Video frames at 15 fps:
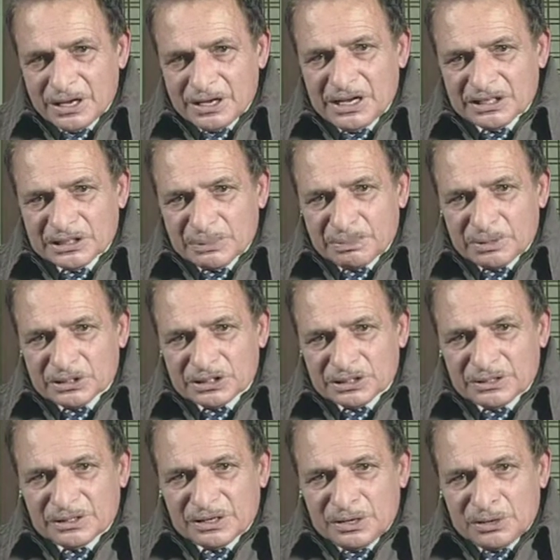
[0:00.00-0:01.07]
Here is a
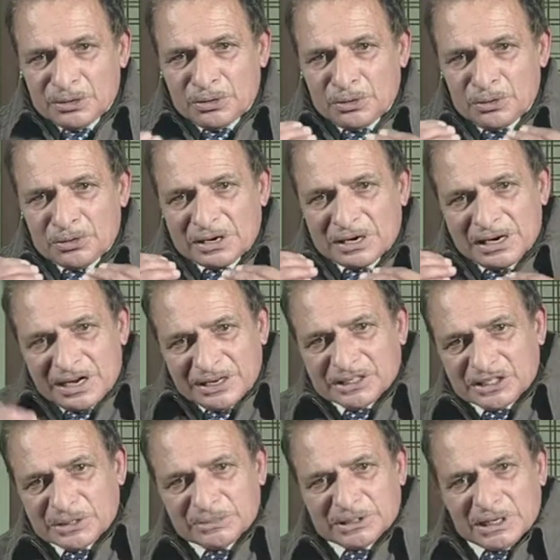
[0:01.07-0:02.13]
person who
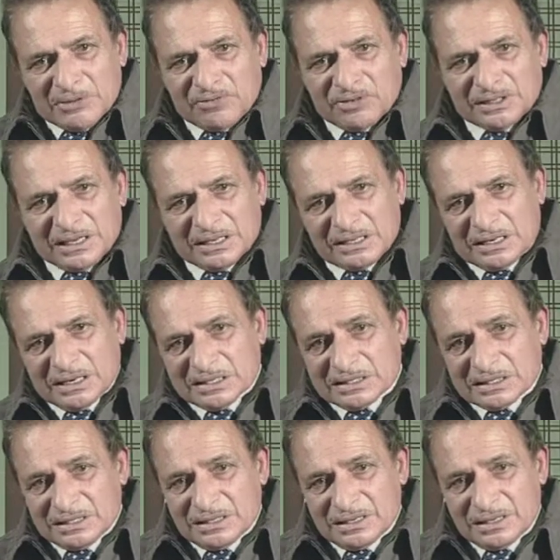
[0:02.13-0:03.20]
relates himself with others
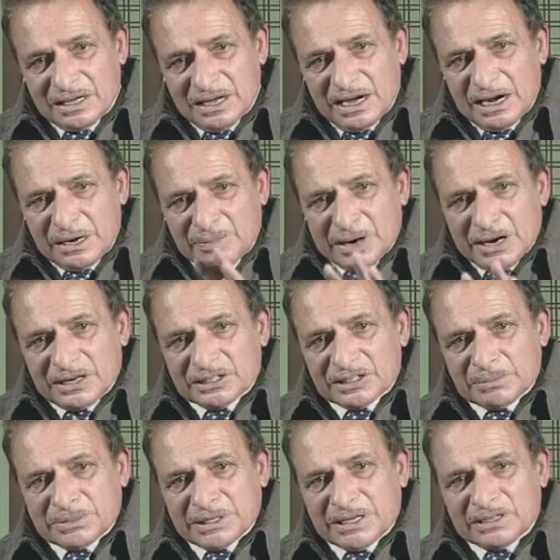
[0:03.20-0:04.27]
and finds
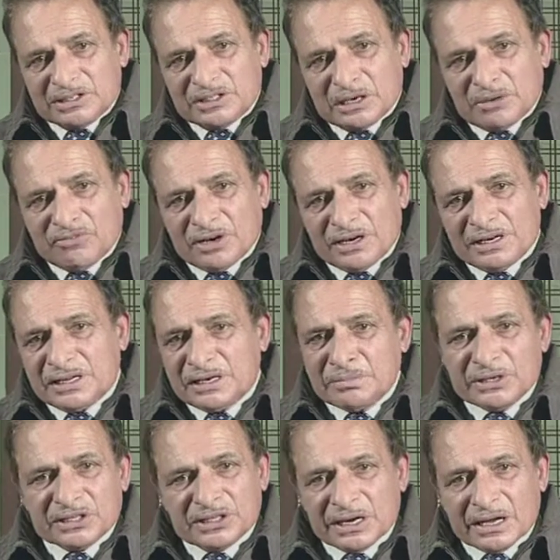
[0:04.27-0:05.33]
if there is someone in
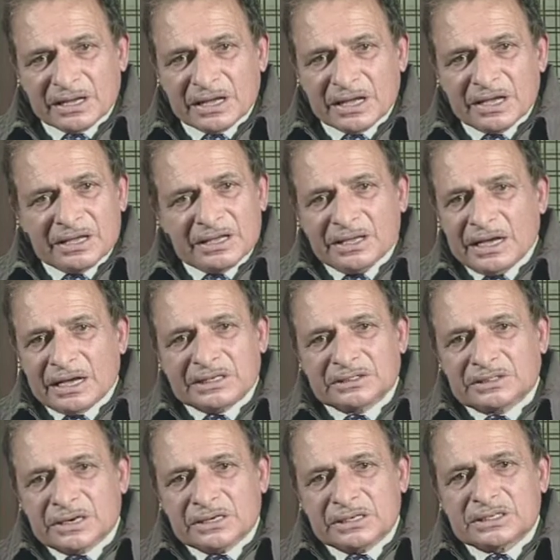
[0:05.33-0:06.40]
misery, he
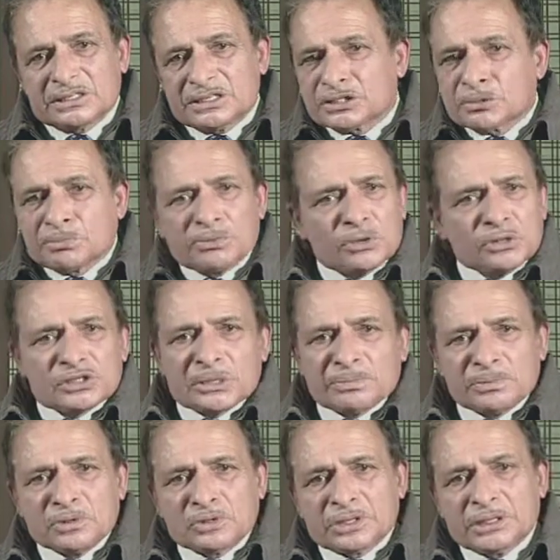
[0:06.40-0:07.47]
extends his full
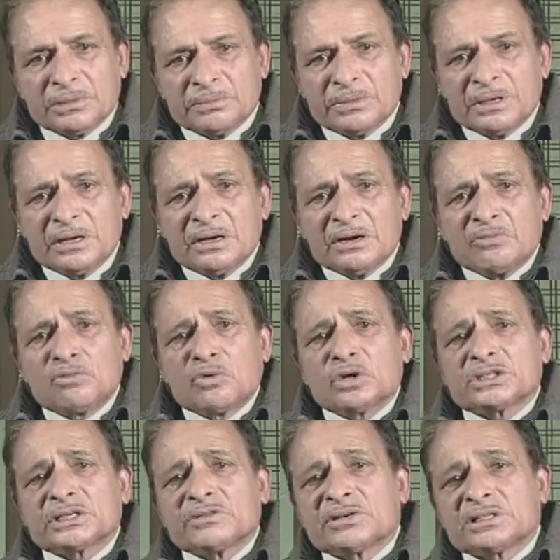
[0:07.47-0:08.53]
support to him,
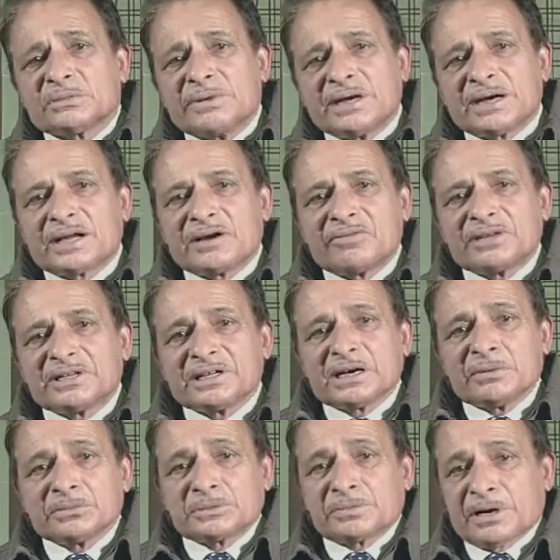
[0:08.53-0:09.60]
whatsoever the background he
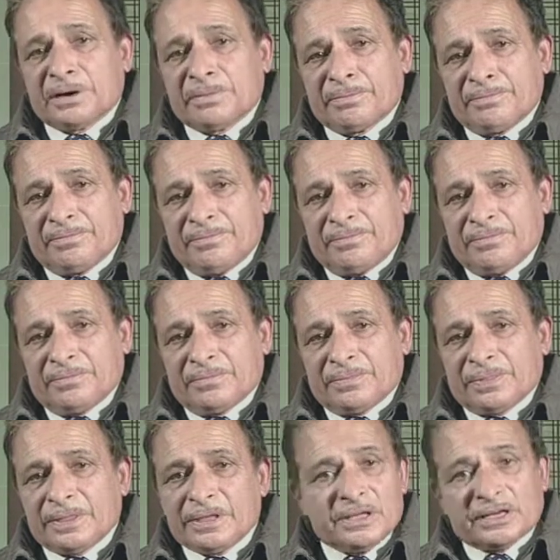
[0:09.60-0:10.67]
comes from.
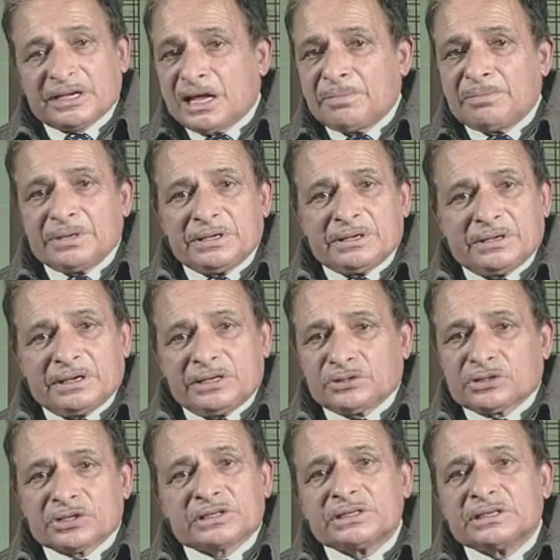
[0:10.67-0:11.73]
He can be
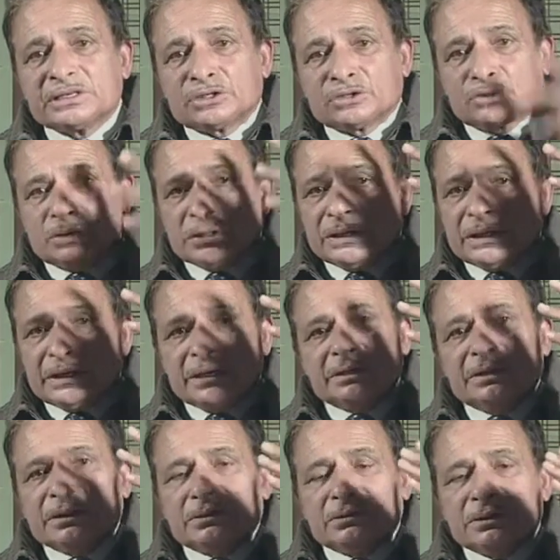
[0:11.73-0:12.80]
educationally
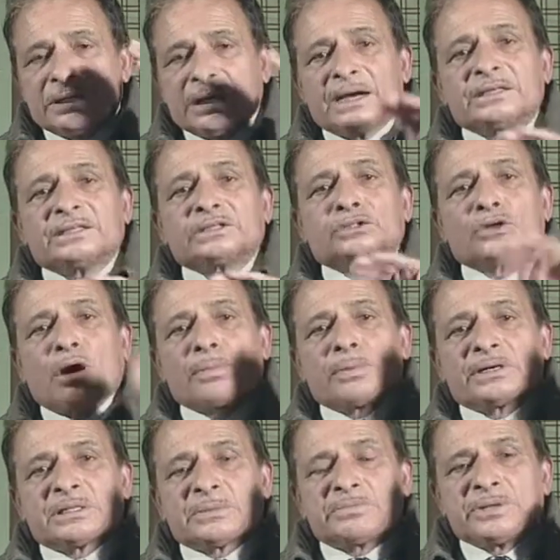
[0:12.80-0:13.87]
at the top
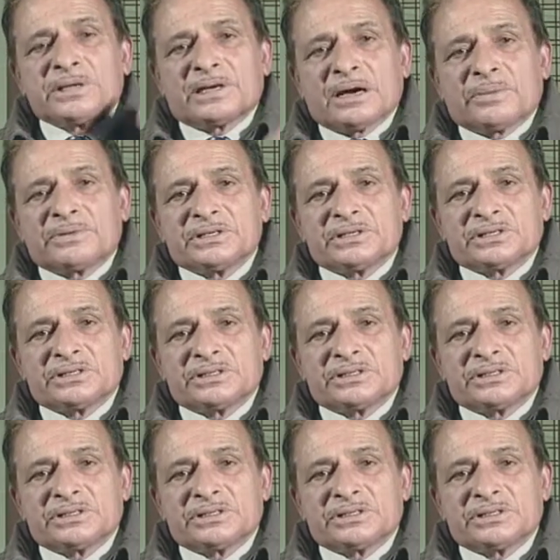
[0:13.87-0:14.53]
or the peak of his